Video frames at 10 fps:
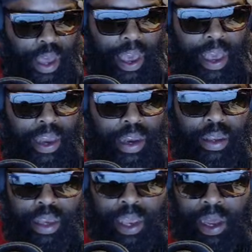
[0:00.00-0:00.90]
And the
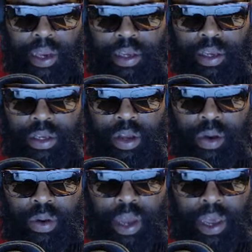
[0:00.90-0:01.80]
thing I
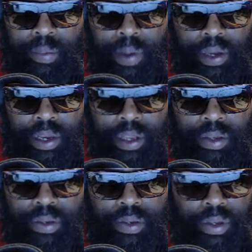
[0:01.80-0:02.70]
don't like about
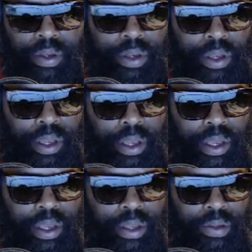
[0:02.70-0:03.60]
this
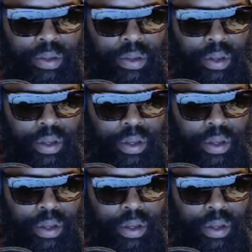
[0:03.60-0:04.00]
is,